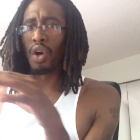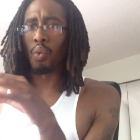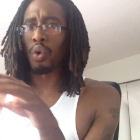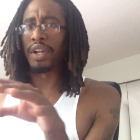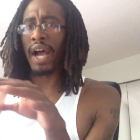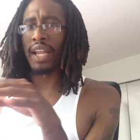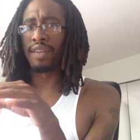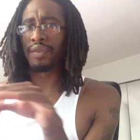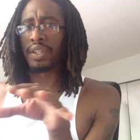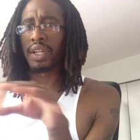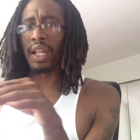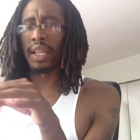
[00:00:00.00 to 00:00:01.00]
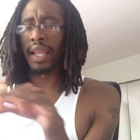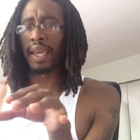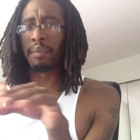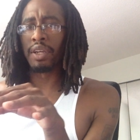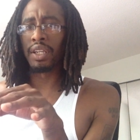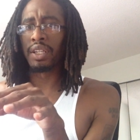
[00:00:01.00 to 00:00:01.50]
We're not even
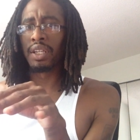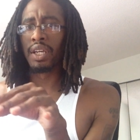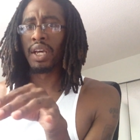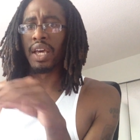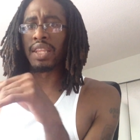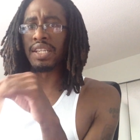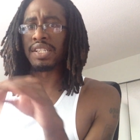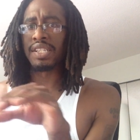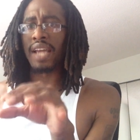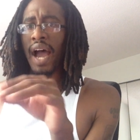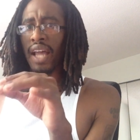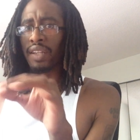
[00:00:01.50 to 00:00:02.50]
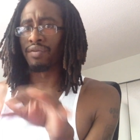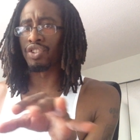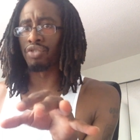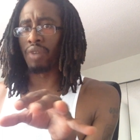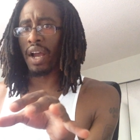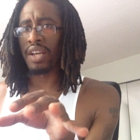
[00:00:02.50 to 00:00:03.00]
claiming the style of
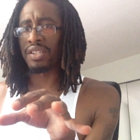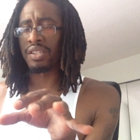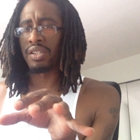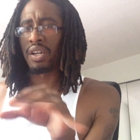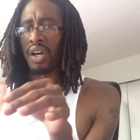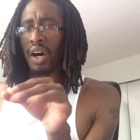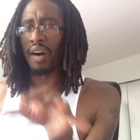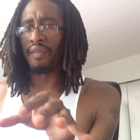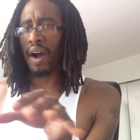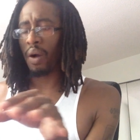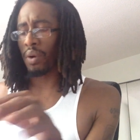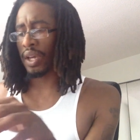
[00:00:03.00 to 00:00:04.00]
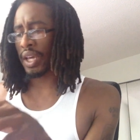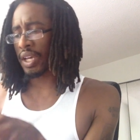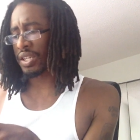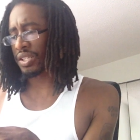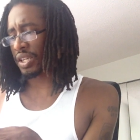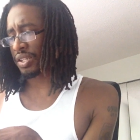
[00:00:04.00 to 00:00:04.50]
dress of our
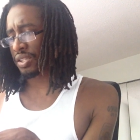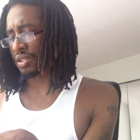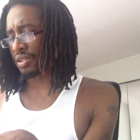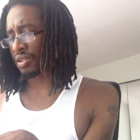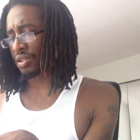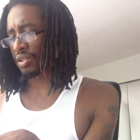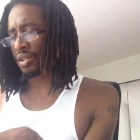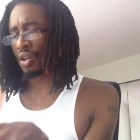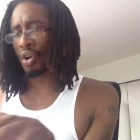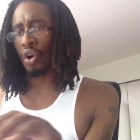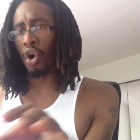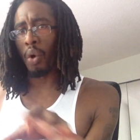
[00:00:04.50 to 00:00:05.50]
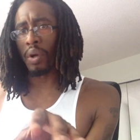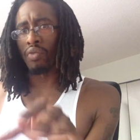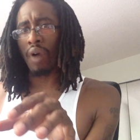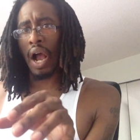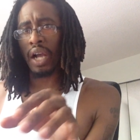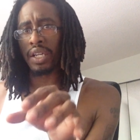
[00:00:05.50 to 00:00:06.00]
ancestors. All we
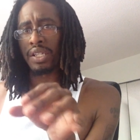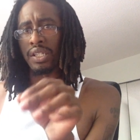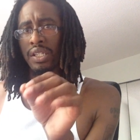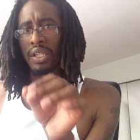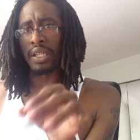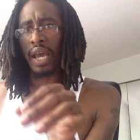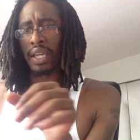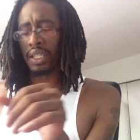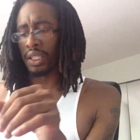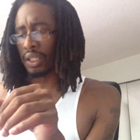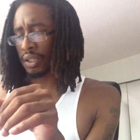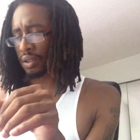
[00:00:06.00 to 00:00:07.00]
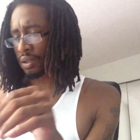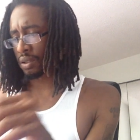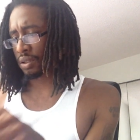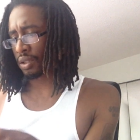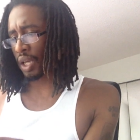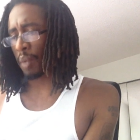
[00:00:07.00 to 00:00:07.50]
rock is Nike
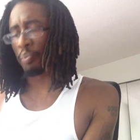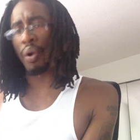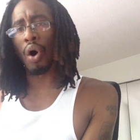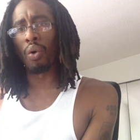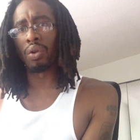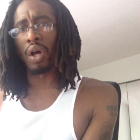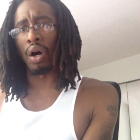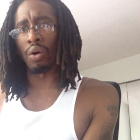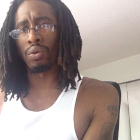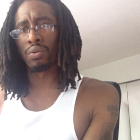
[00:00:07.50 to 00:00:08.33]
and Polo.